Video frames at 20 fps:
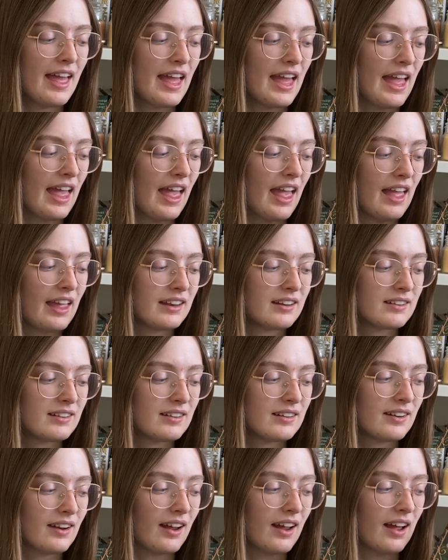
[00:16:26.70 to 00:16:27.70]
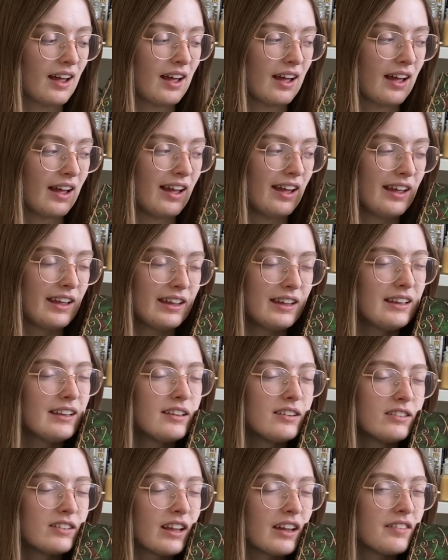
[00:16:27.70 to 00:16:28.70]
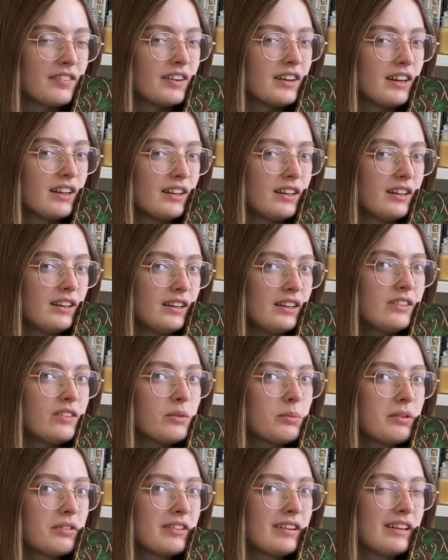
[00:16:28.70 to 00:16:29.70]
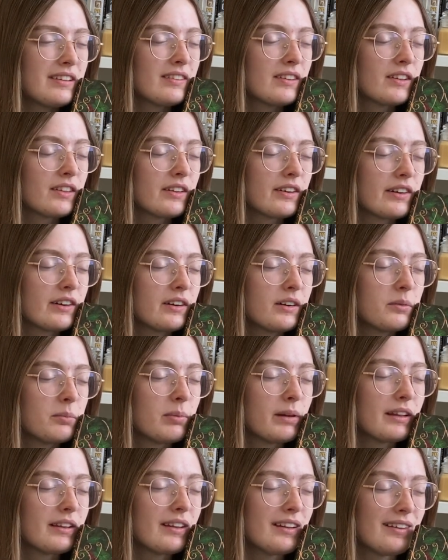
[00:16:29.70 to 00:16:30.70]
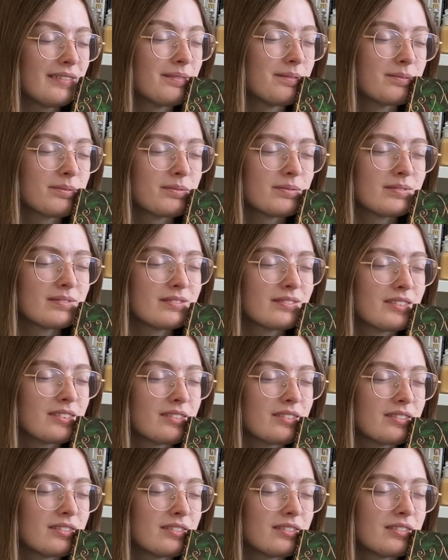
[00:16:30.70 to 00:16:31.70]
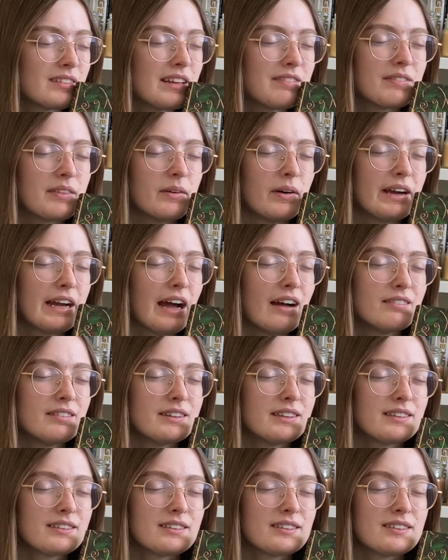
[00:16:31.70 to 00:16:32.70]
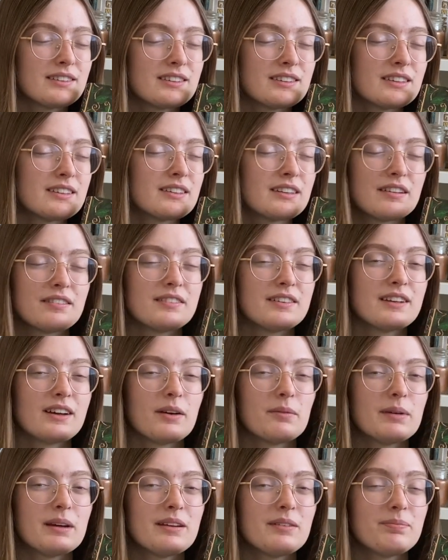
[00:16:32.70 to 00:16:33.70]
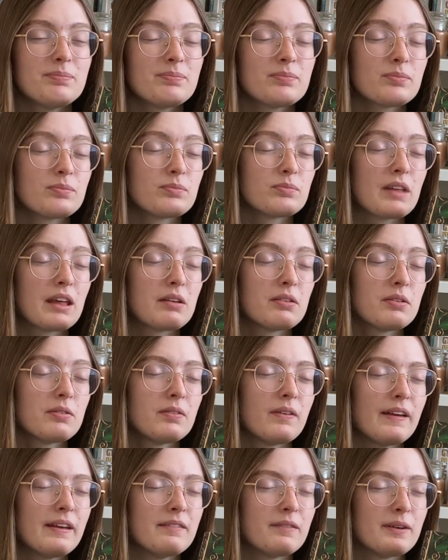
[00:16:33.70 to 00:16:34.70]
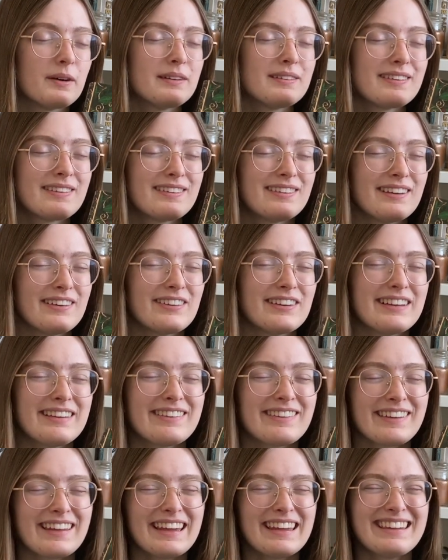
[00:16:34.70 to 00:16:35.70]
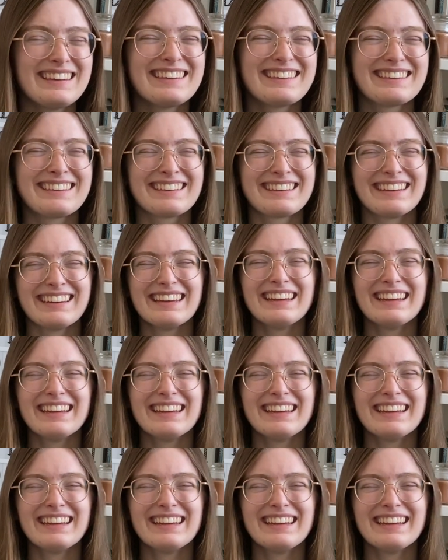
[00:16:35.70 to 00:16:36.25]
And I definitely need to be reading the third, but even though I haven't, this is still definitely on my favorite series list.